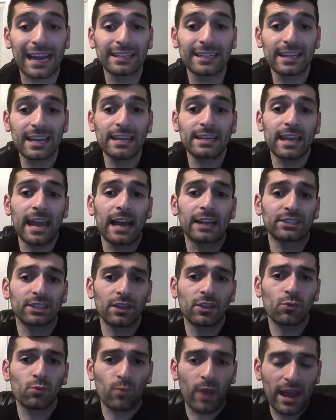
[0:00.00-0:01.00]
I did. Yeah, I saw
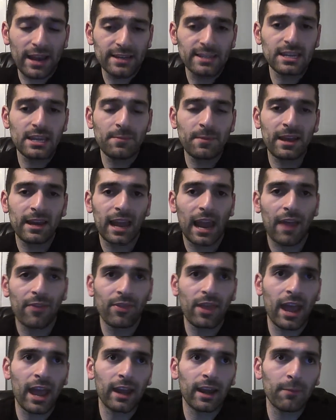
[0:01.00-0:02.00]
the red Demon, and
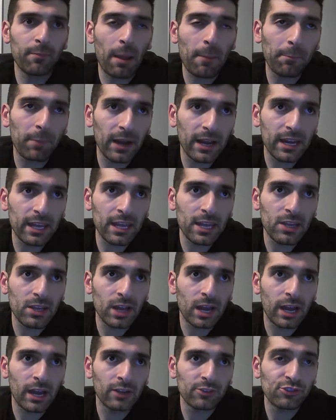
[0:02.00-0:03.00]
then my buddy
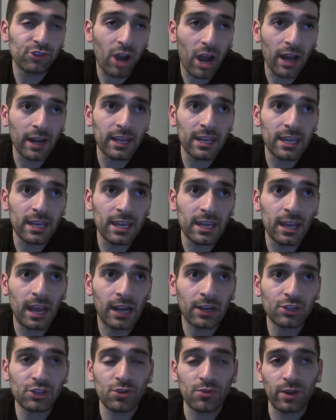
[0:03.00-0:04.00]
Johnny, he
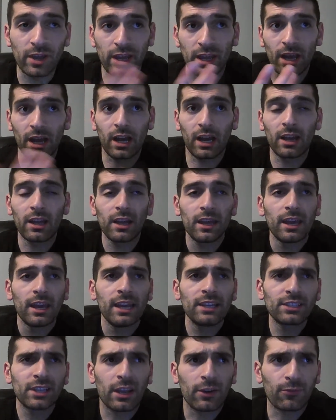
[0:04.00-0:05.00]
actually
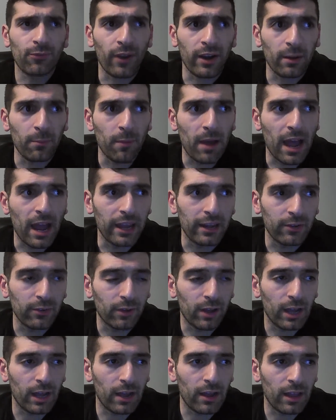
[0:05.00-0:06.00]
he's a good friend of mine
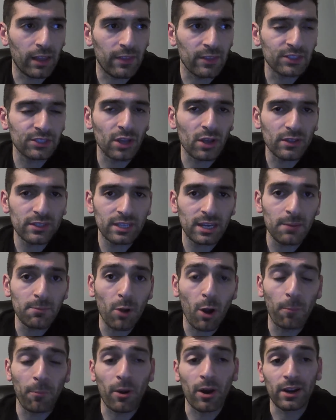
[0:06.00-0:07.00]
in the Salt City
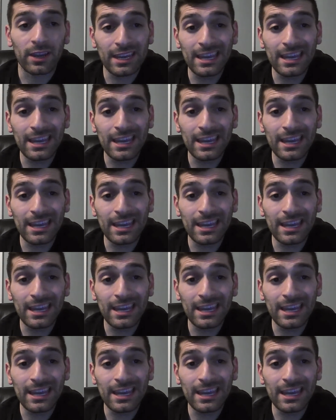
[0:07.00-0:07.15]
Mopar.